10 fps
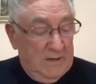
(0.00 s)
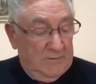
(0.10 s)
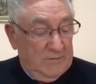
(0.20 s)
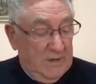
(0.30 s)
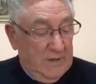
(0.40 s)

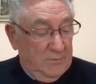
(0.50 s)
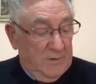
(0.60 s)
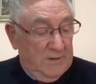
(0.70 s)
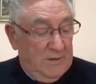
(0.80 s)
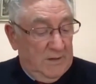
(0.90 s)
I'm just going to
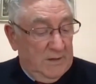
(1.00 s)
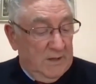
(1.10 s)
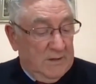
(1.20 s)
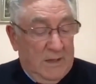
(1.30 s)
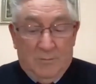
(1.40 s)
read
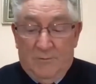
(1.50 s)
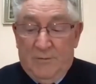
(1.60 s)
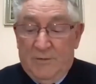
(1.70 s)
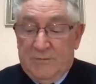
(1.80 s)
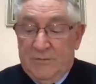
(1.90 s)
a couple
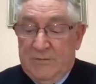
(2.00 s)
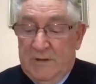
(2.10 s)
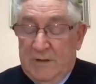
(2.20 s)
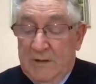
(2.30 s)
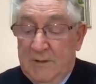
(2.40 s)
of verses
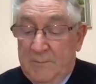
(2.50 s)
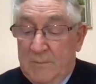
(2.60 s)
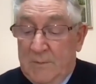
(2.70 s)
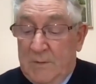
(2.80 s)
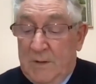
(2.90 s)
here,
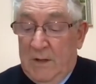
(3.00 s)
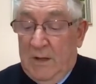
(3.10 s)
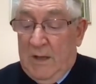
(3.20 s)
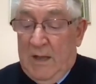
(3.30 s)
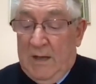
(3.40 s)

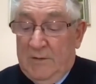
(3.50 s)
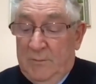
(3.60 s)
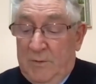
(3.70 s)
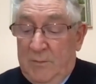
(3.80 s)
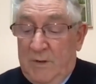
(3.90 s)

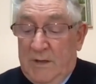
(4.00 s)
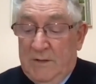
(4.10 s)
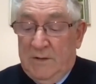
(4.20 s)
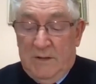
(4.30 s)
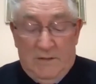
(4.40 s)
and we
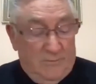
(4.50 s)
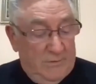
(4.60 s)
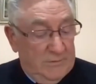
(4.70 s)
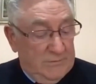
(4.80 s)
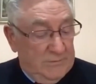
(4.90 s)
read in
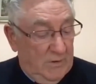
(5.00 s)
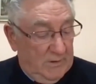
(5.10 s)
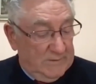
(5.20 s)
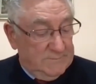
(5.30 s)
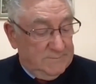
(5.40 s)
verse
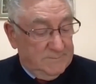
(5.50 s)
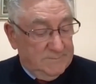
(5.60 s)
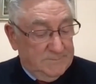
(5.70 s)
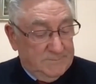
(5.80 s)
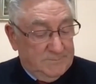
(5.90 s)
9
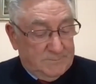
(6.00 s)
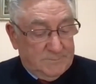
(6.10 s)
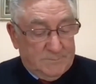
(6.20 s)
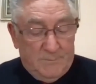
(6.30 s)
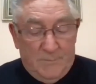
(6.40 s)

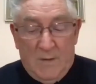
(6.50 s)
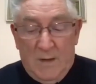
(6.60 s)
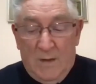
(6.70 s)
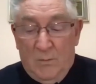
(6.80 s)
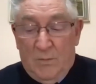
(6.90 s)

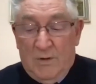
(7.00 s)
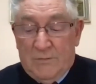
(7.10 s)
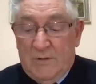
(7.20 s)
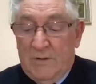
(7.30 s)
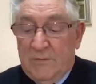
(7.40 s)
where
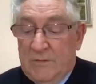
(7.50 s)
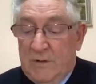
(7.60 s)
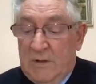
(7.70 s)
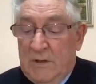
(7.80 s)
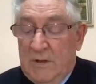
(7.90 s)
it says,
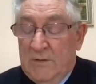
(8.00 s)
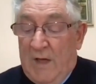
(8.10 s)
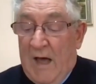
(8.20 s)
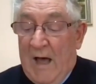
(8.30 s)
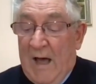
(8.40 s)

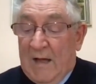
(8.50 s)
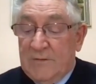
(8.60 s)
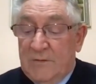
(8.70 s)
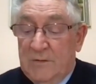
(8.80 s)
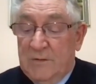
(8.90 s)
"The
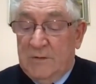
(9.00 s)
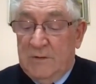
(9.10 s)
heart